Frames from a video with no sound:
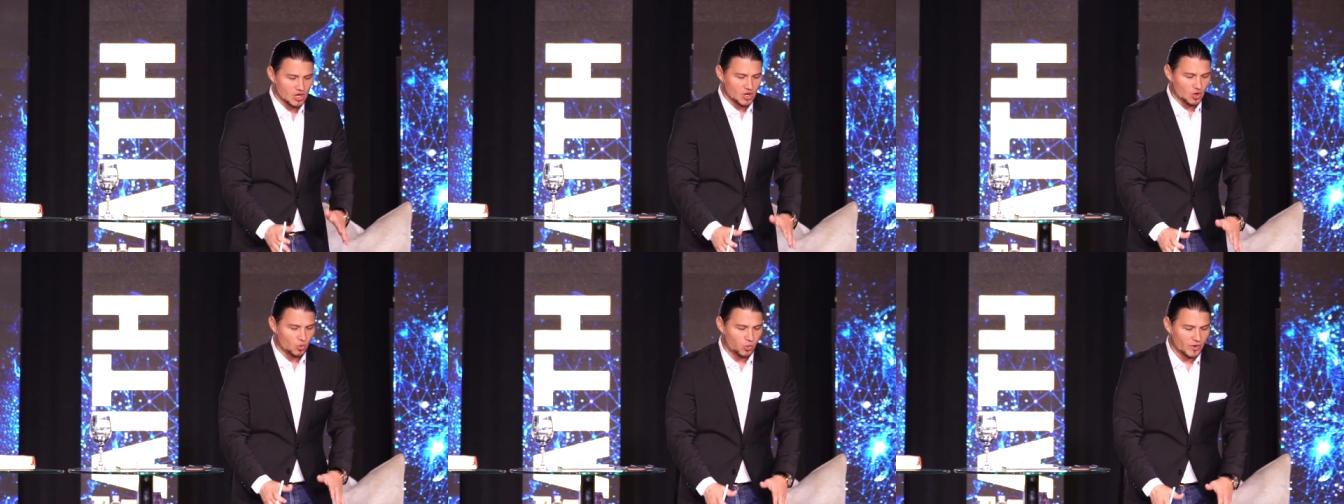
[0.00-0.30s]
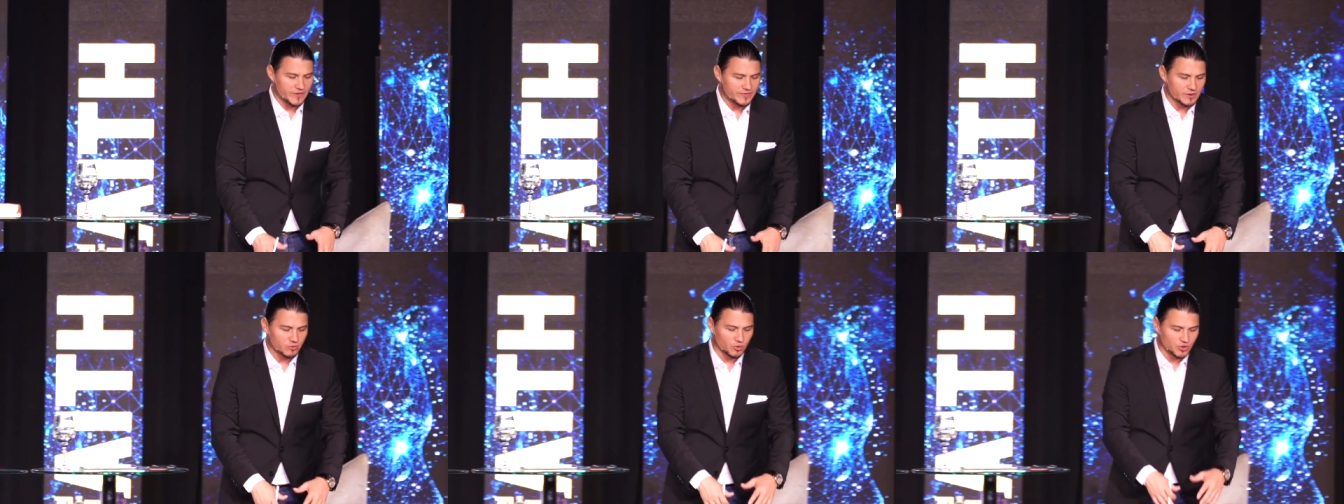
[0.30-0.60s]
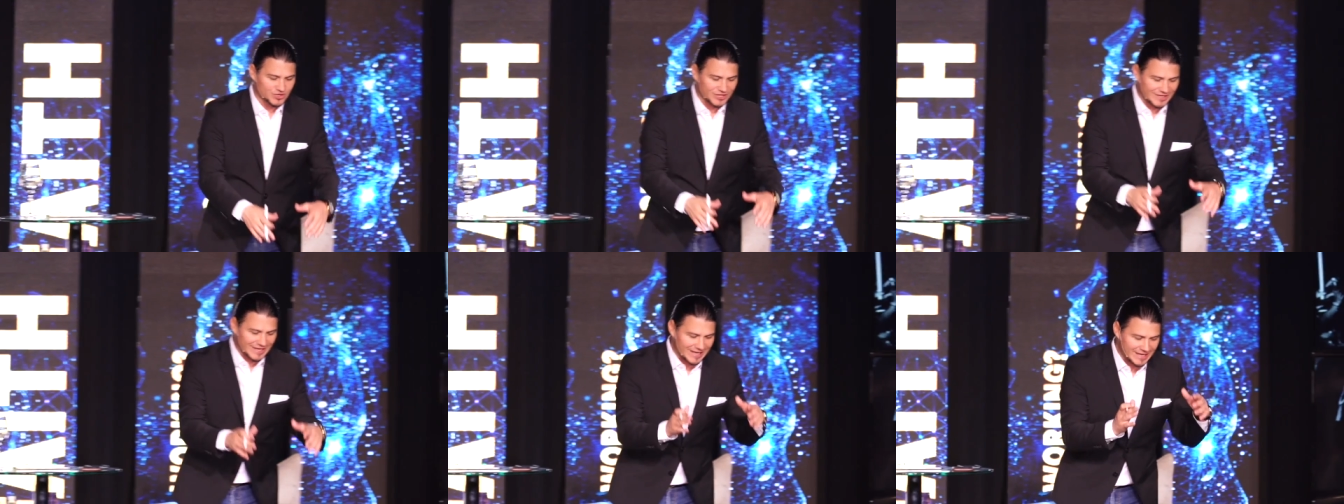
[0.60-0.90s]
when there
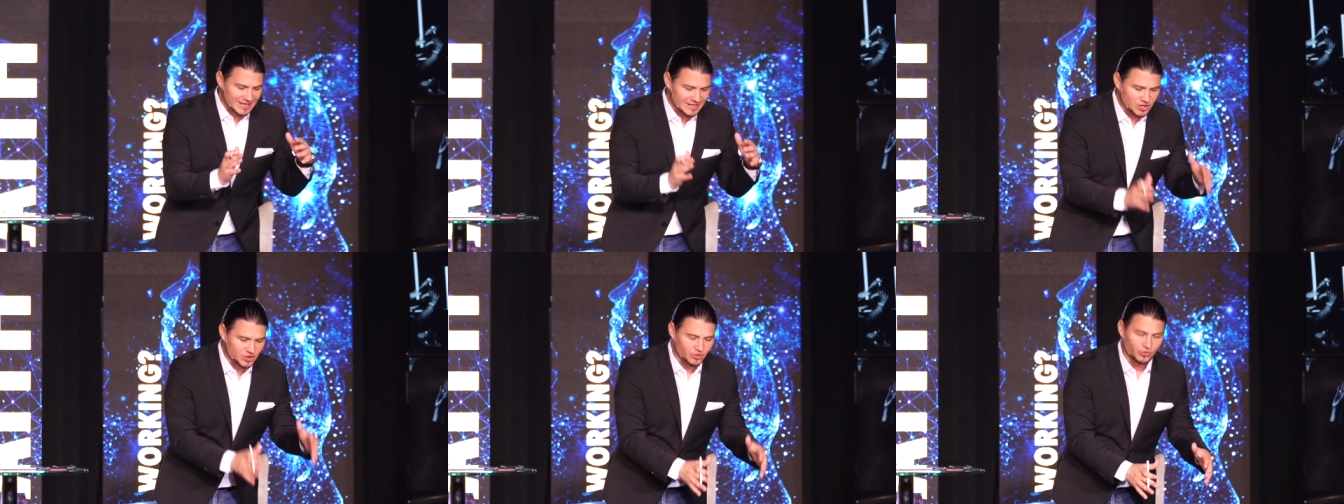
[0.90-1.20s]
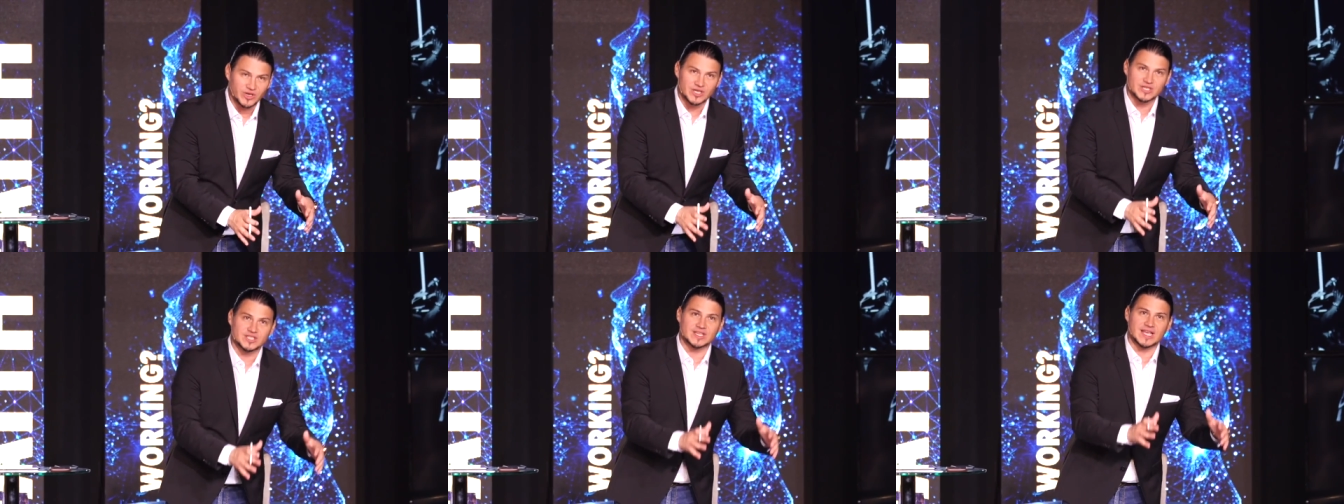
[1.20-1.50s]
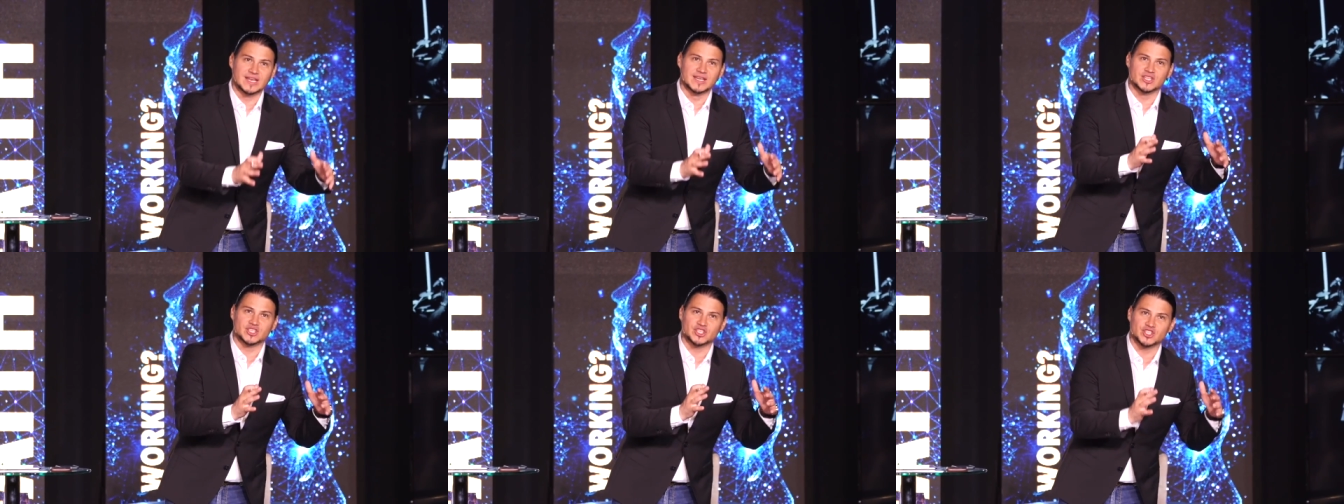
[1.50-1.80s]
was an increase
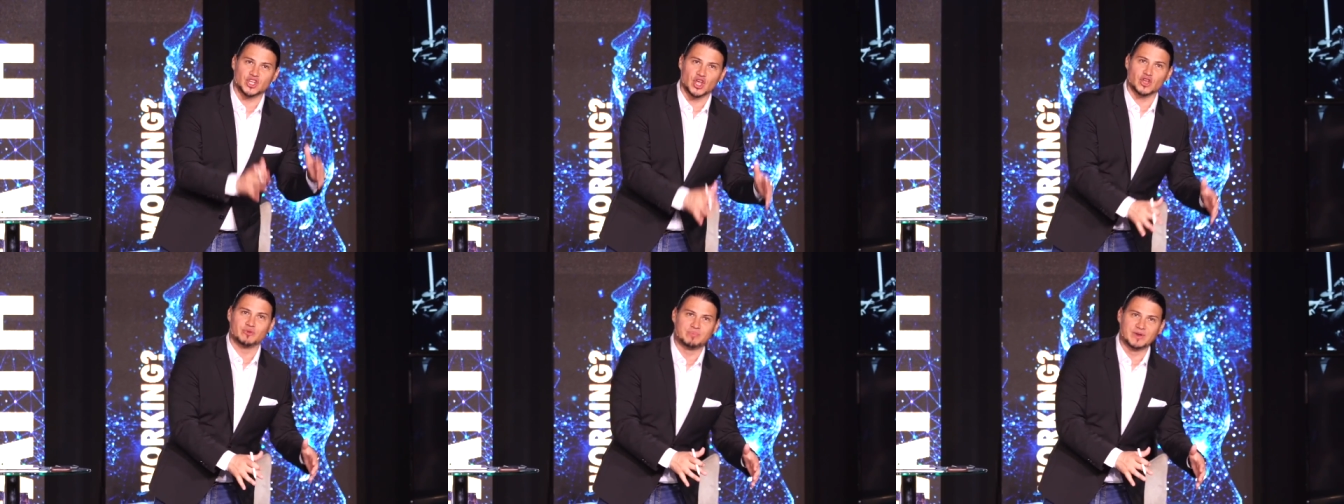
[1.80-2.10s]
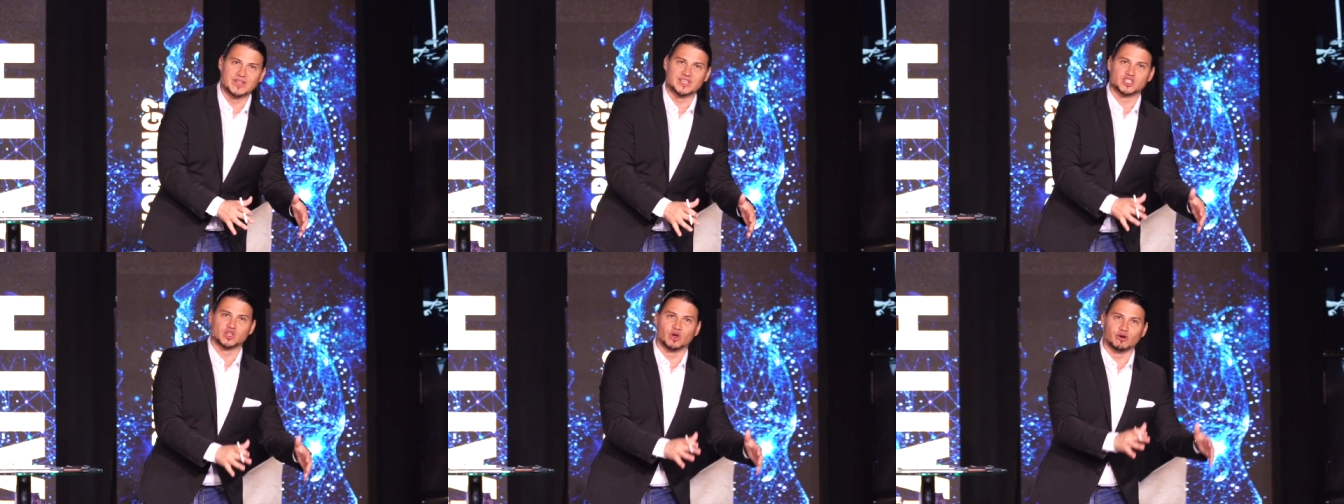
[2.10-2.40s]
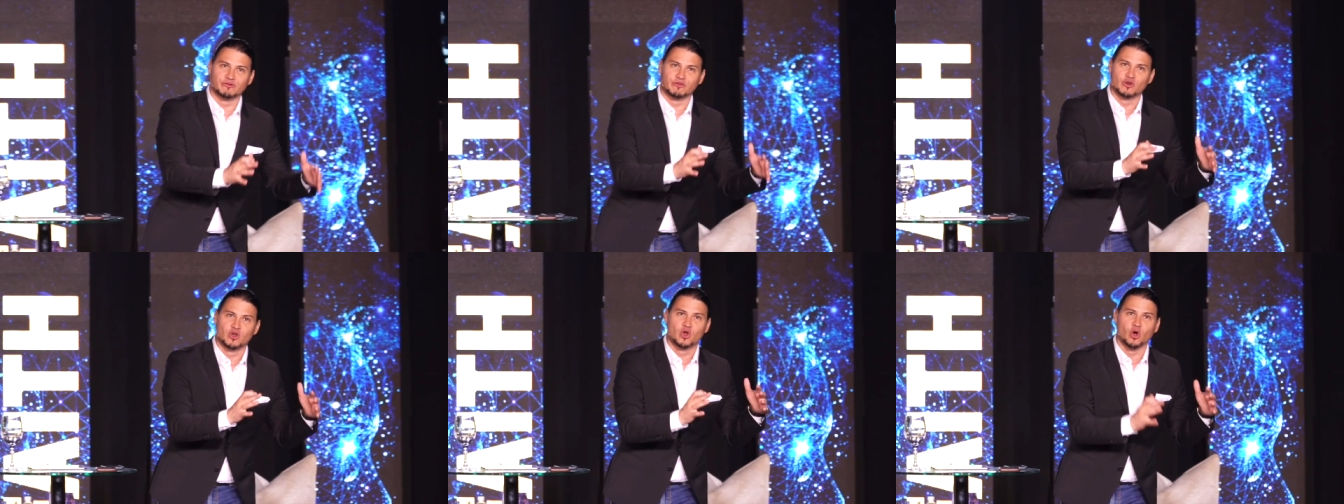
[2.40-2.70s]
and a surplus
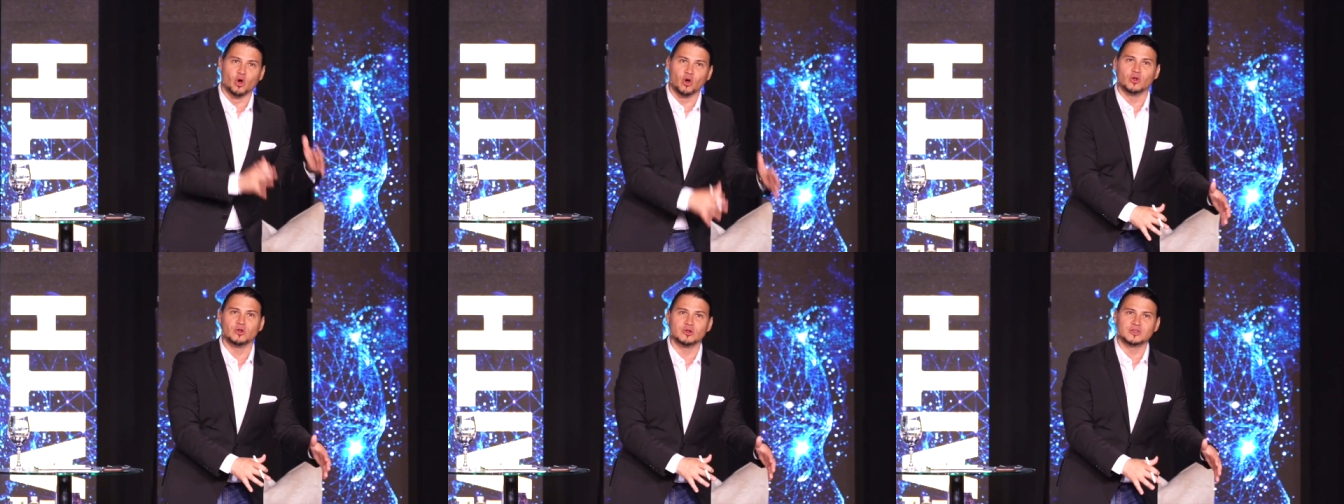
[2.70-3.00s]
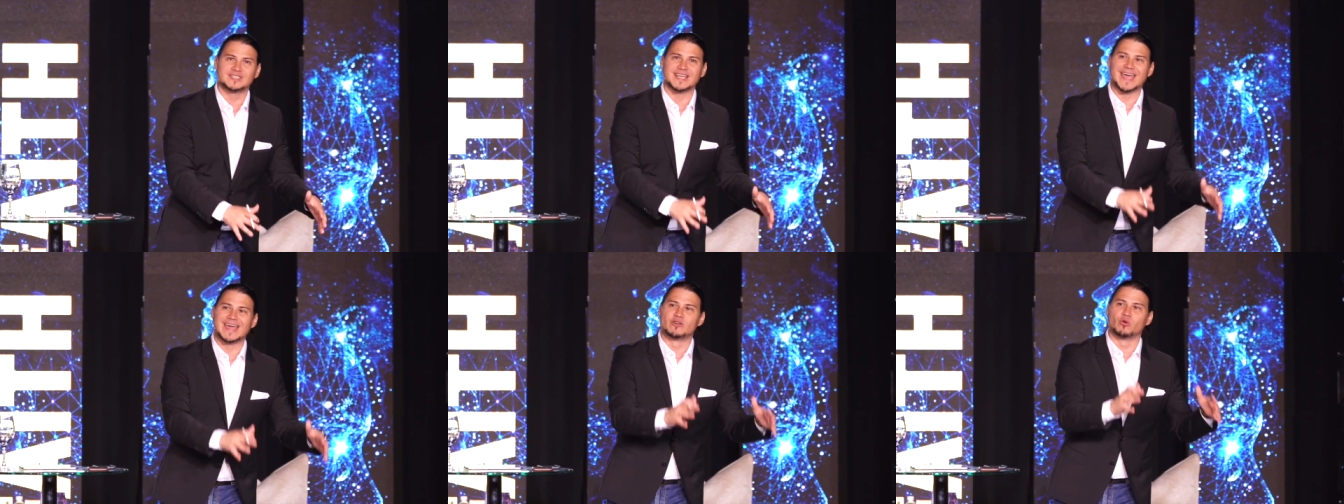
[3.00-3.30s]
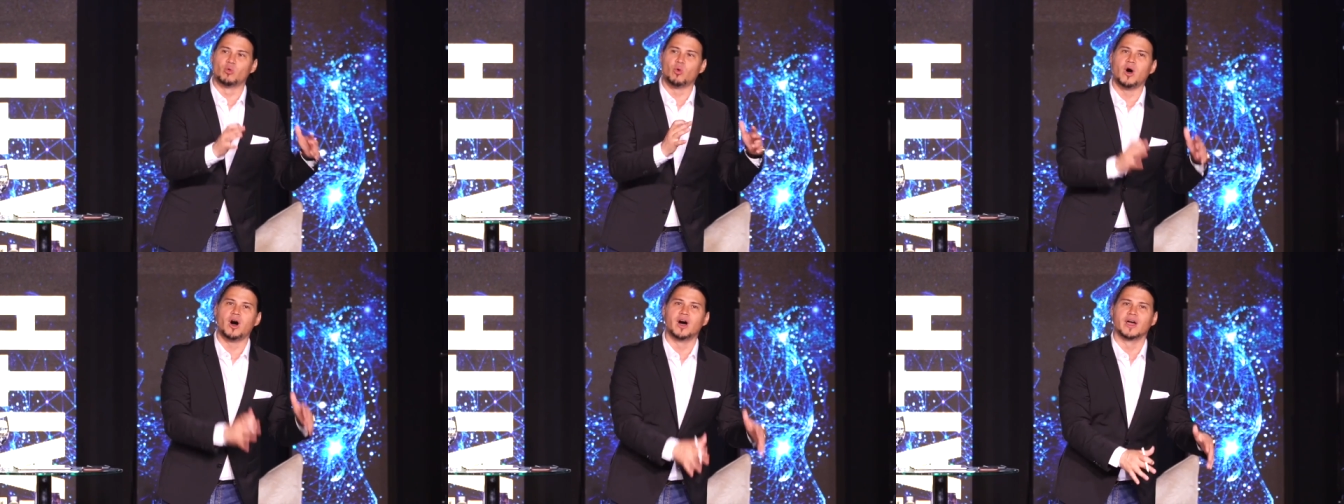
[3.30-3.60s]
of gold
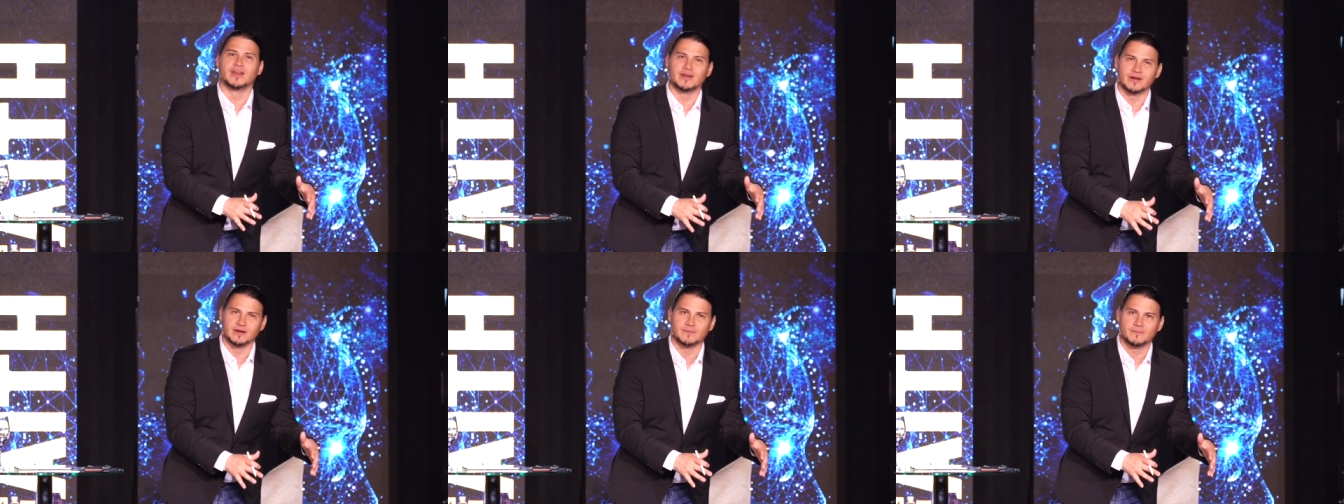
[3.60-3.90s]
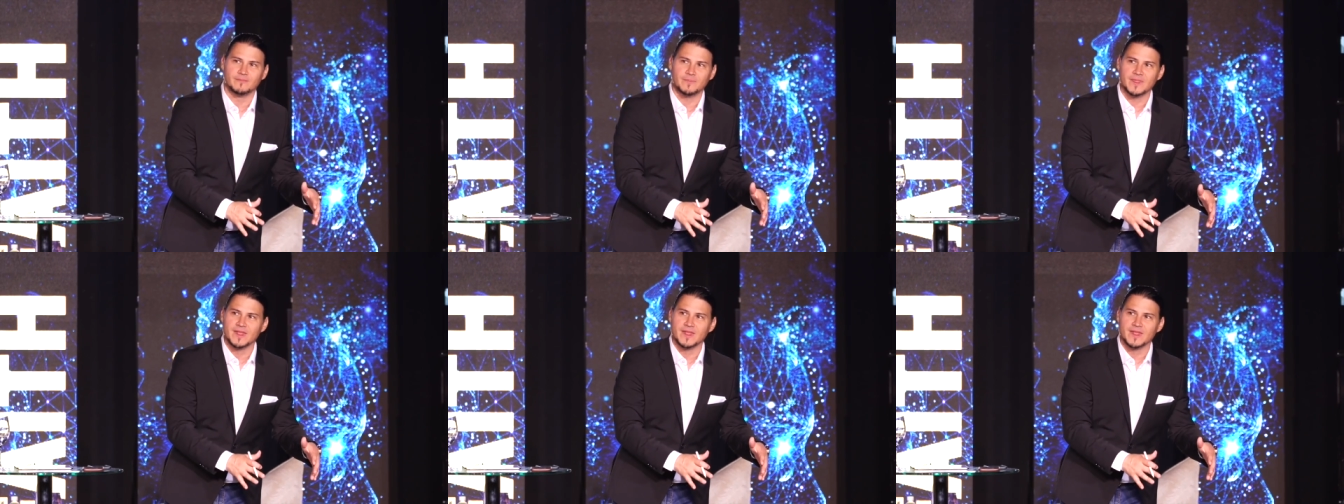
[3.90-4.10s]
and wine